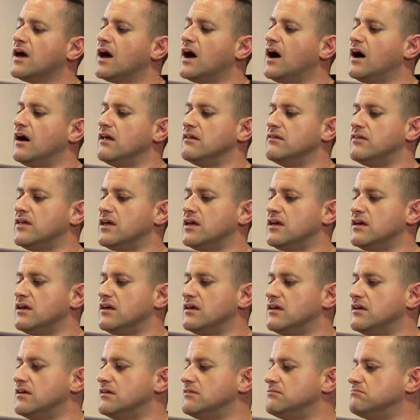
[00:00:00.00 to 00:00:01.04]
Are
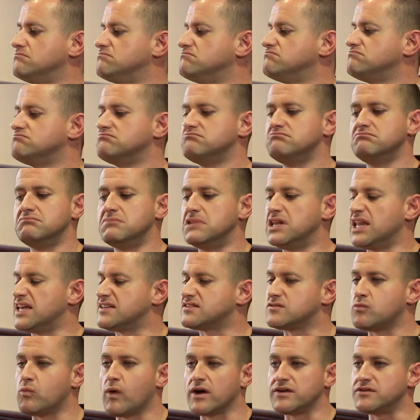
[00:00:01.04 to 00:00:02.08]
there
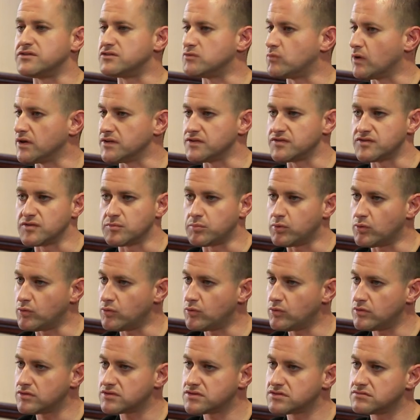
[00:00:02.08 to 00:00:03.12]
less one-to-one
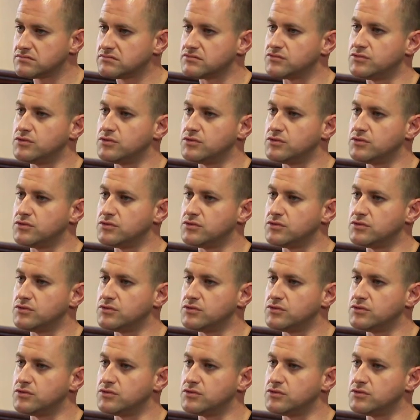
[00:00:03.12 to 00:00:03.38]
support?